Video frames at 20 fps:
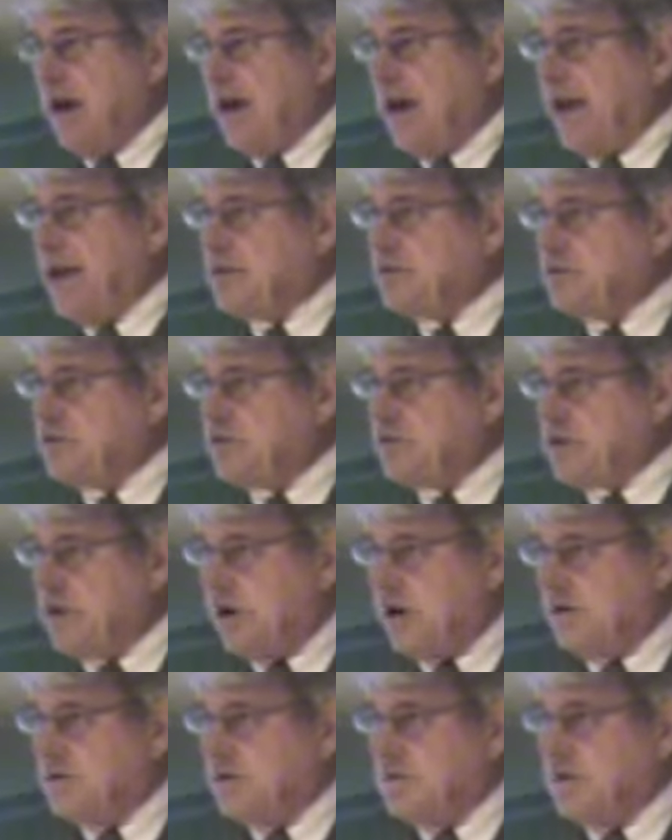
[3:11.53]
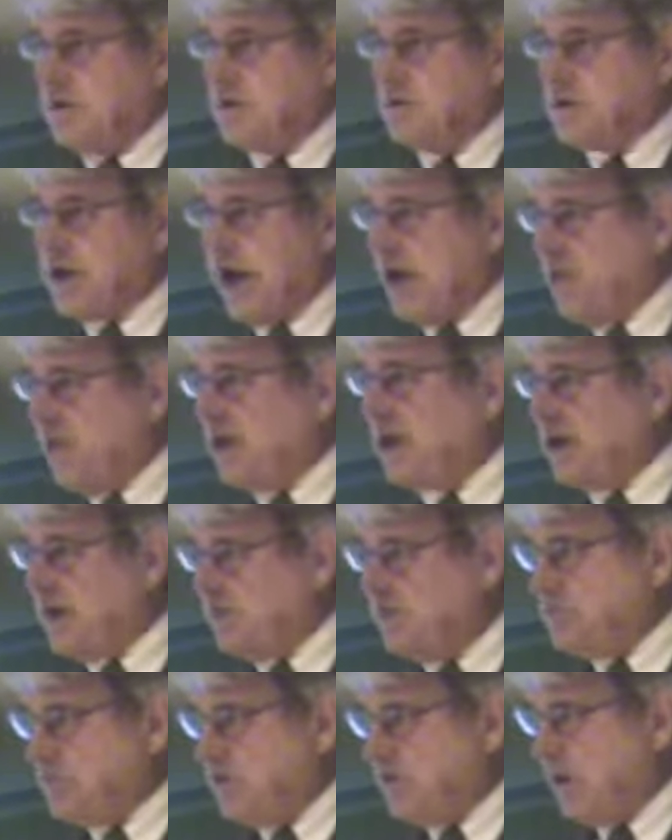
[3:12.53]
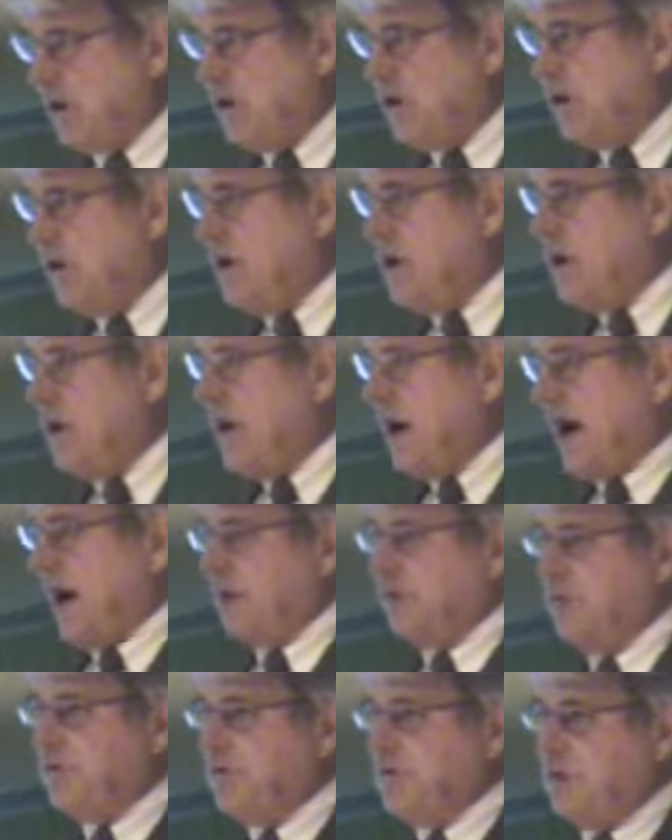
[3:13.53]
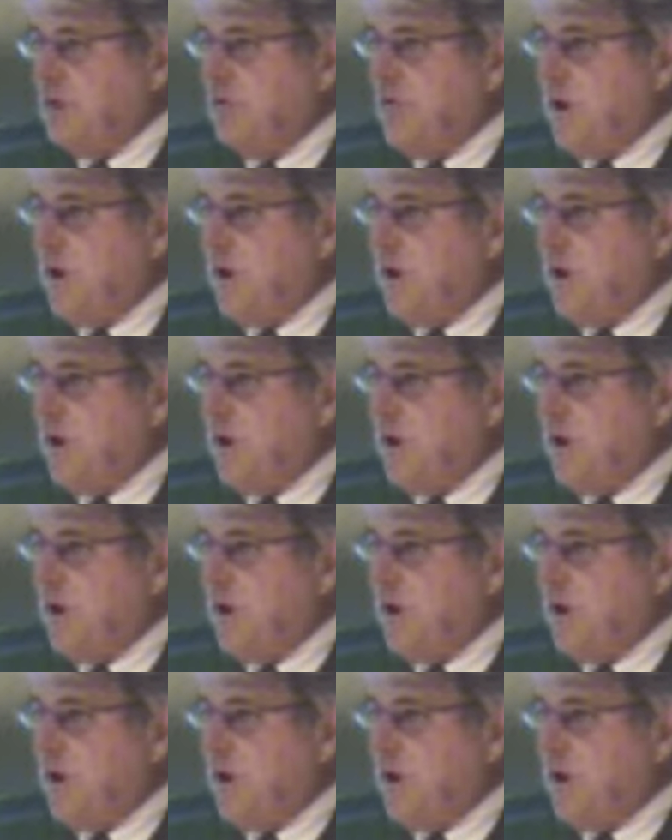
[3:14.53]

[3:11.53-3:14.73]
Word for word: I ask the judge because I want him to know I will do